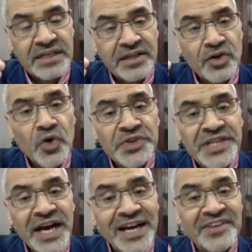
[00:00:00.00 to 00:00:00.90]
good
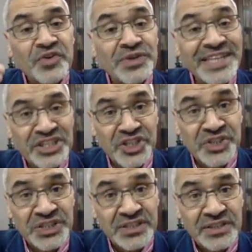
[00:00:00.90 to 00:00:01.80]
health
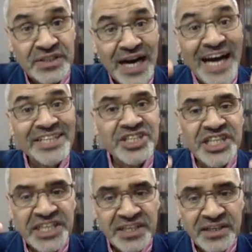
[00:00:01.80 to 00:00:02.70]
conditions,
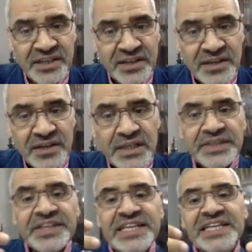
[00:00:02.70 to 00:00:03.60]
hygiene,
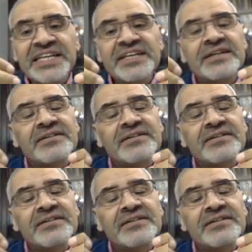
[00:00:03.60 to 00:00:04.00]
the